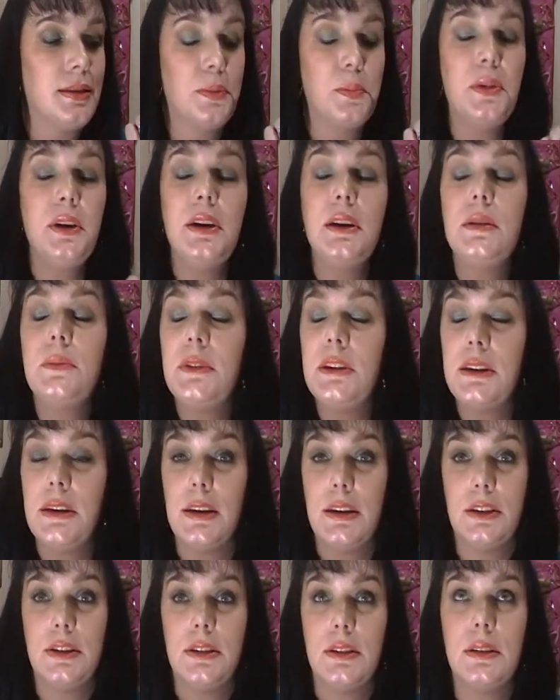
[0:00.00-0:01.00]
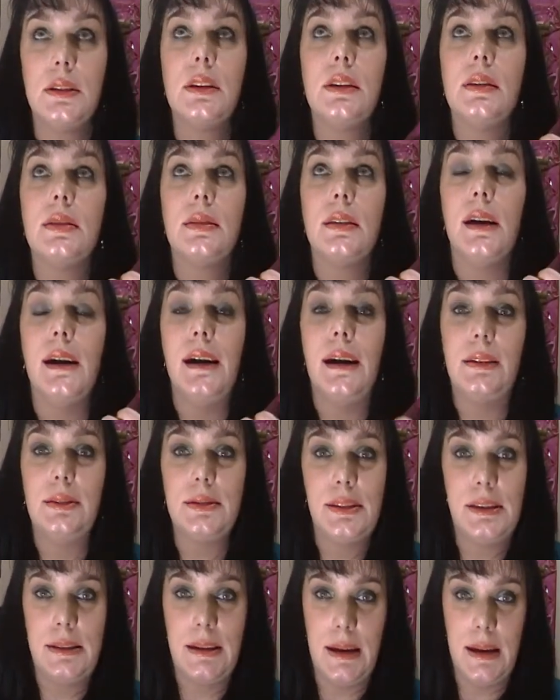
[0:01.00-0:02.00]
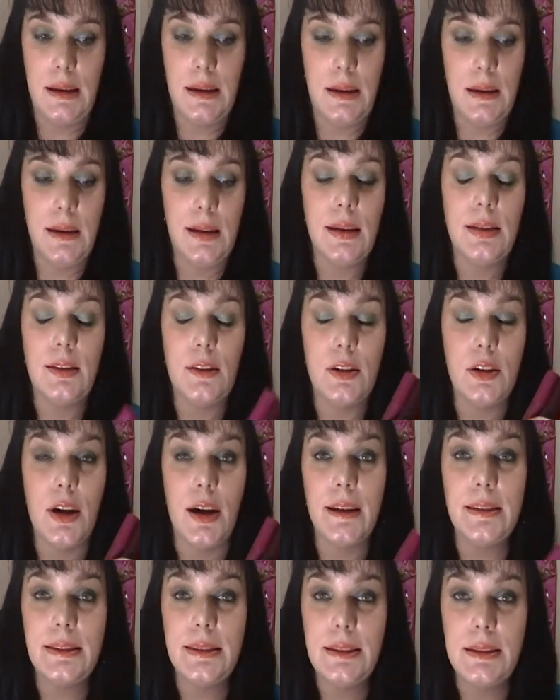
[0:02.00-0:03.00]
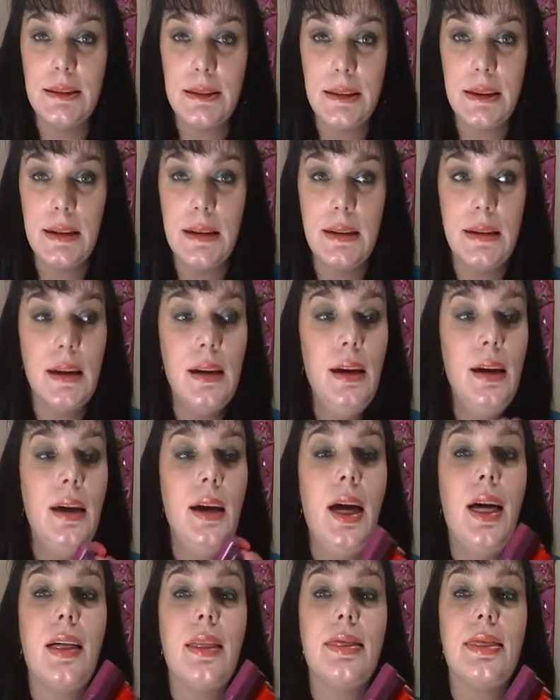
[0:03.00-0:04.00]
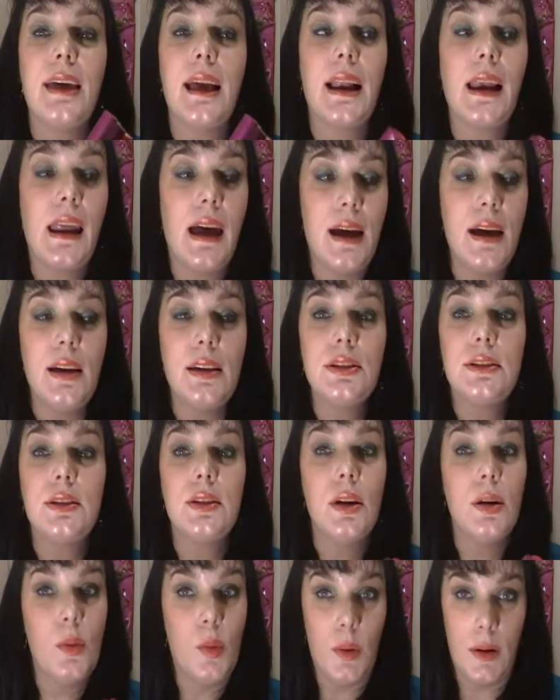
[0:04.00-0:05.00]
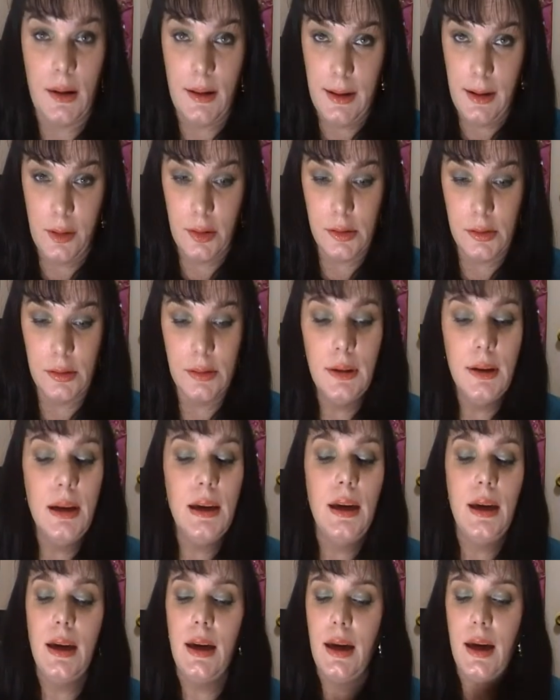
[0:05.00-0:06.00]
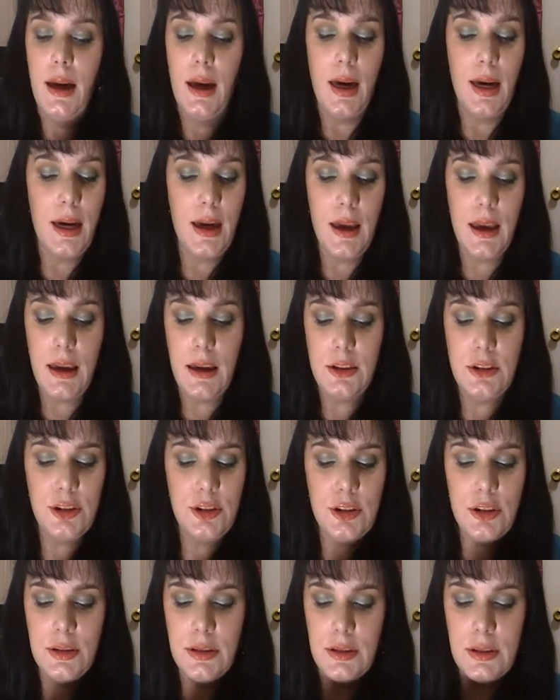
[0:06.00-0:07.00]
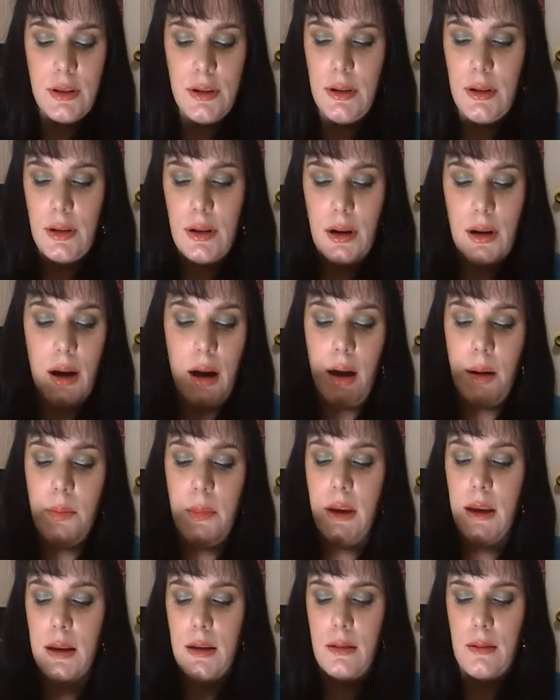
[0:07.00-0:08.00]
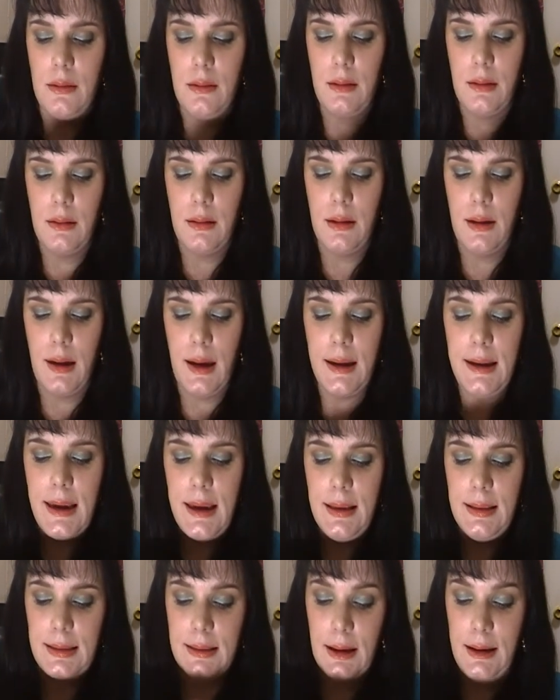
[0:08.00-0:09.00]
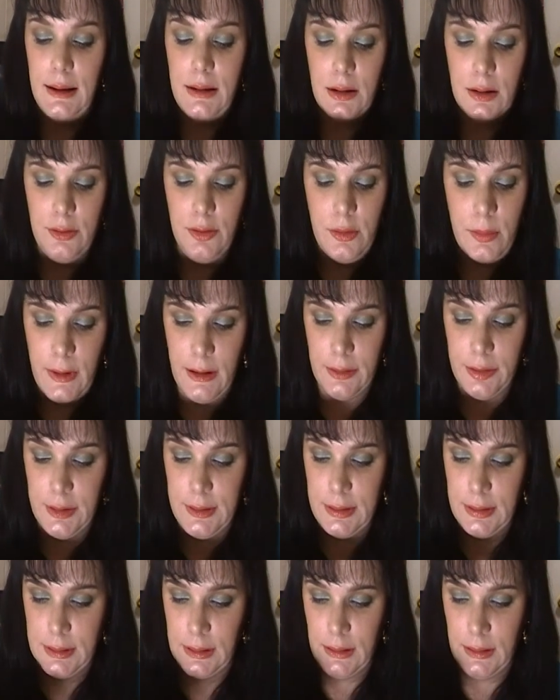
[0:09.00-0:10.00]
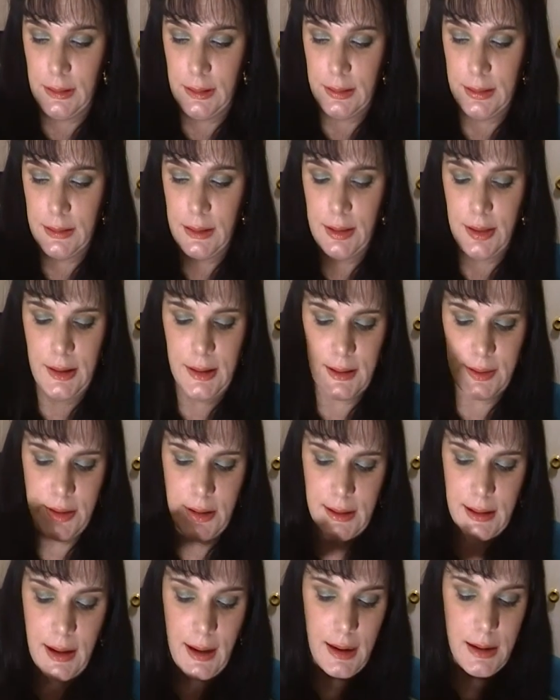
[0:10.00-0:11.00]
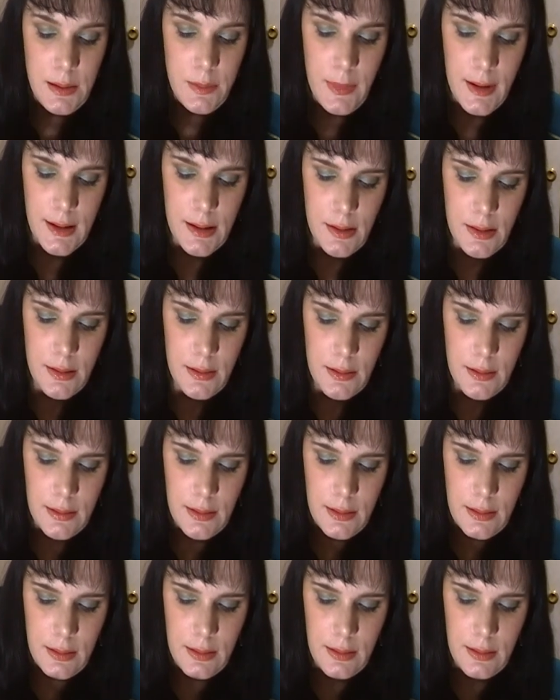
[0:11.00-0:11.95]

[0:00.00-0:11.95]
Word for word: The pigmentation is outstanding. They're not sticky. They last a while. It's just, I mean, I can't say enough about these guys. And they got that cake batter